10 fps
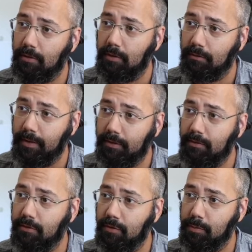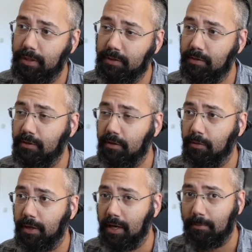advantage of this place is that you
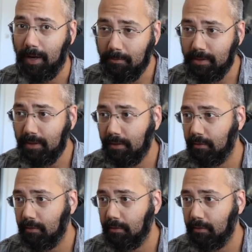can climb outside,